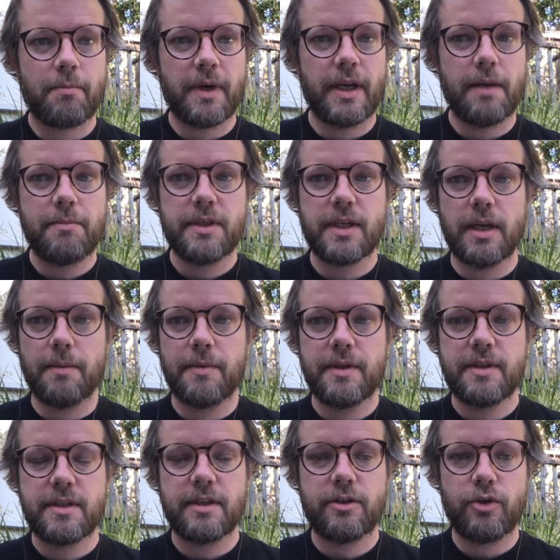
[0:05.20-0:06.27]
My name is
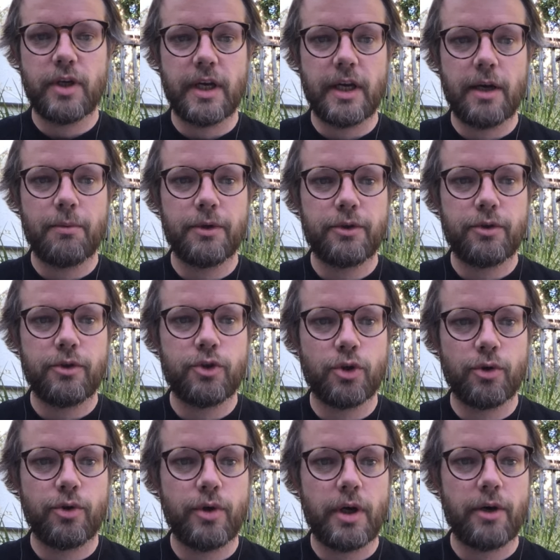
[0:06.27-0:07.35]
Clemens and today I want to
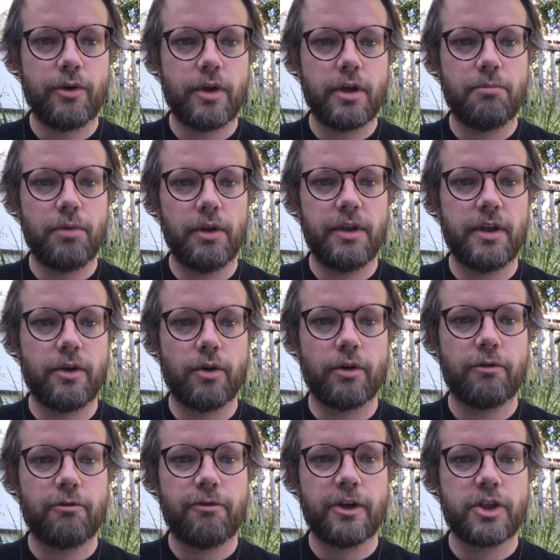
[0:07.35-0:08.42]
show you how you can build a
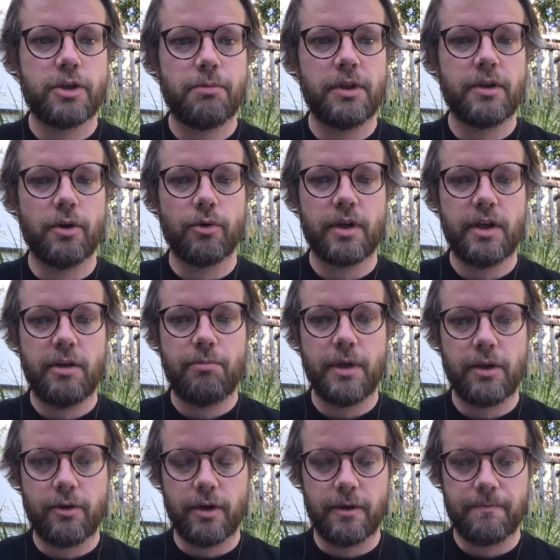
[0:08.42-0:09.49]
non-fungible token in
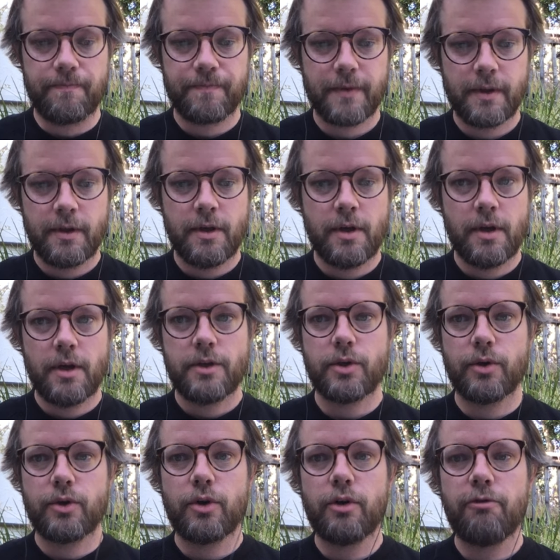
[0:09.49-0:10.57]
Bitcoin. So
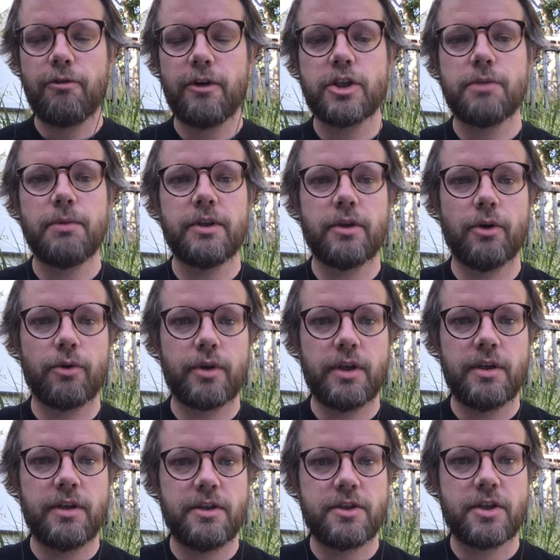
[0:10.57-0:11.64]
a non-fungible
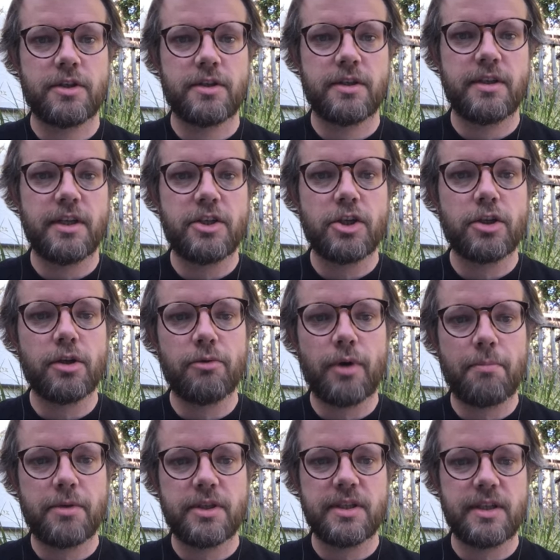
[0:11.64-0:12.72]
token is just a digital
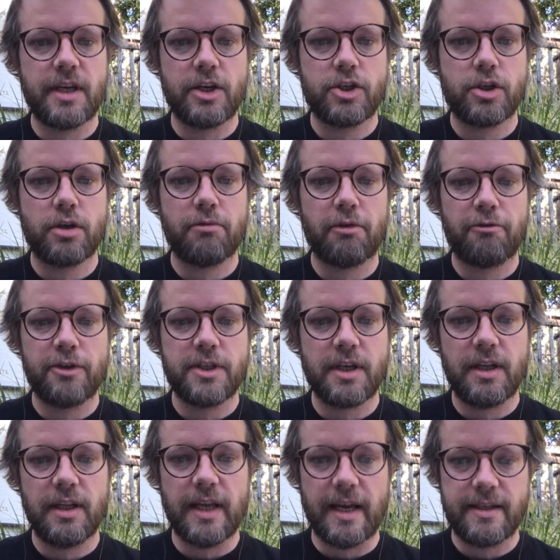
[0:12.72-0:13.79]
representation of a
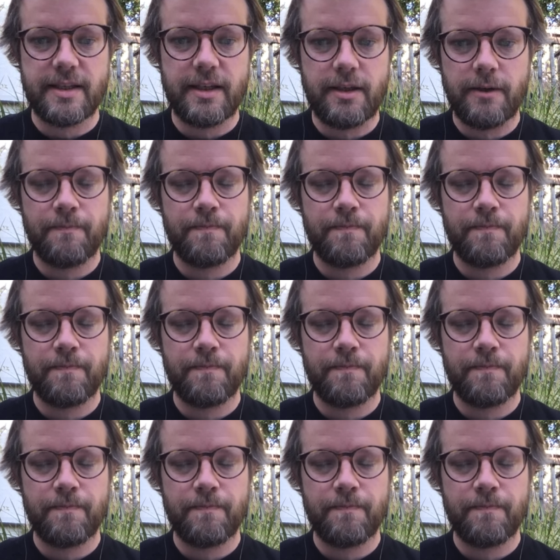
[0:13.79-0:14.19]
physical asset.